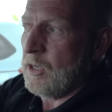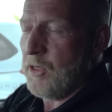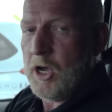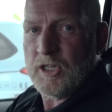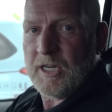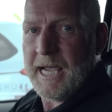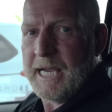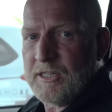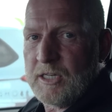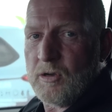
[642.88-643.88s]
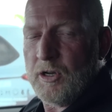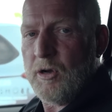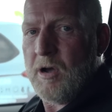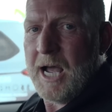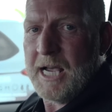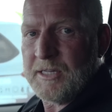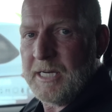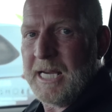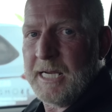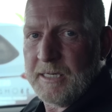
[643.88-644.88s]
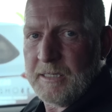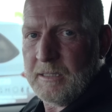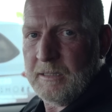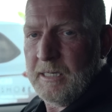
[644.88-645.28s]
Those lasers are your eyes and ears,